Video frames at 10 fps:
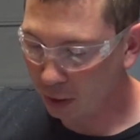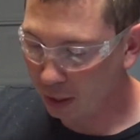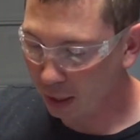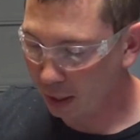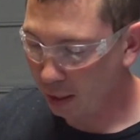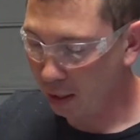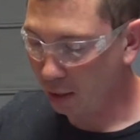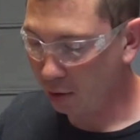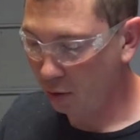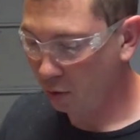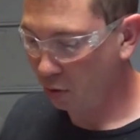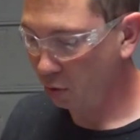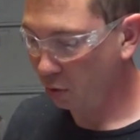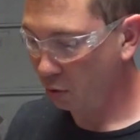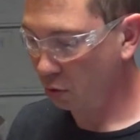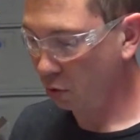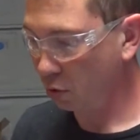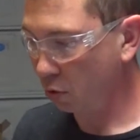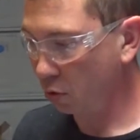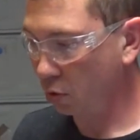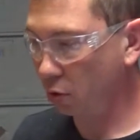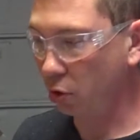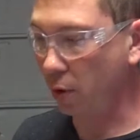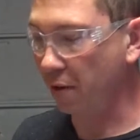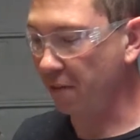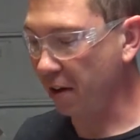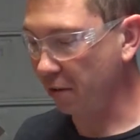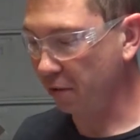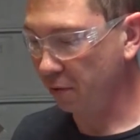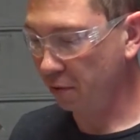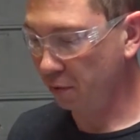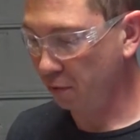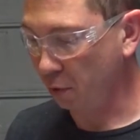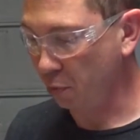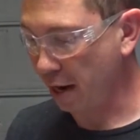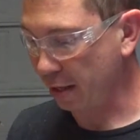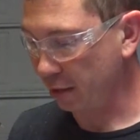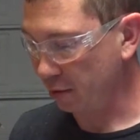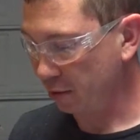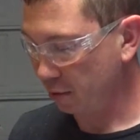The Q85 foot bracket,